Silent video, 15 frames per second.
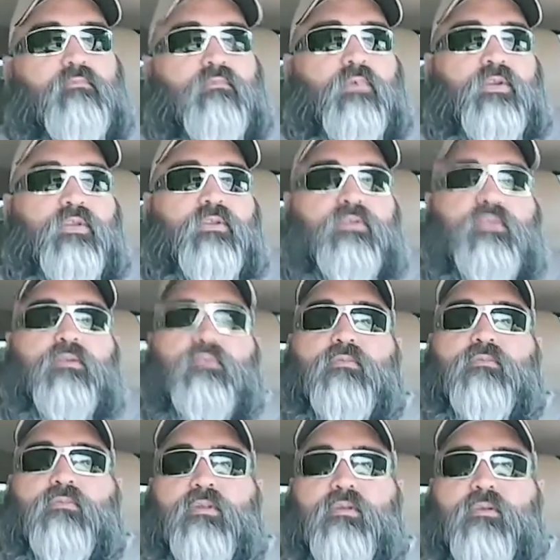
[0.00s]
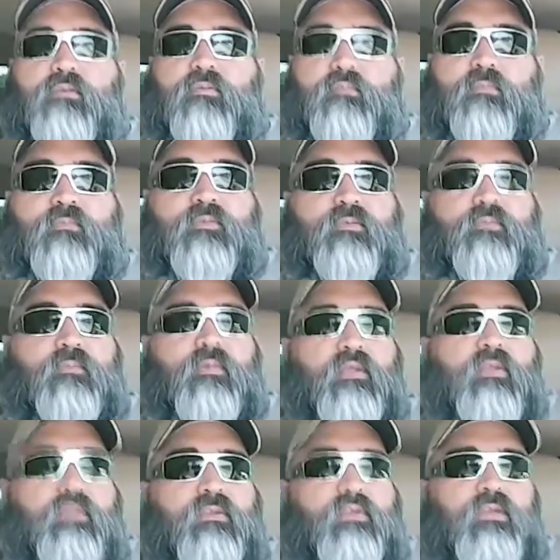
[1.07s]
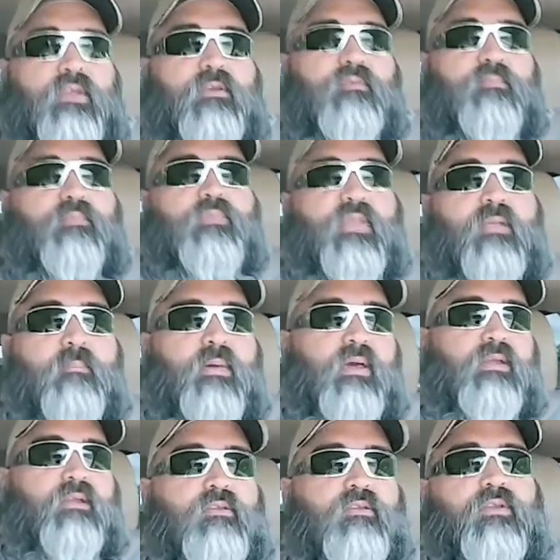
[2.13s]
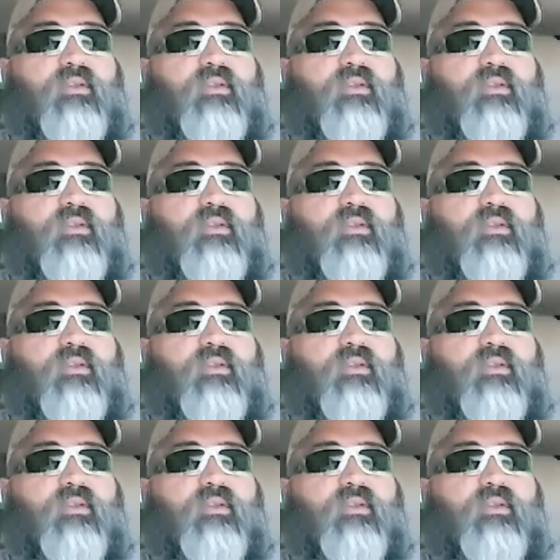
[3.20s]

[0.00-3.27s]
what do? So you didn't think about it.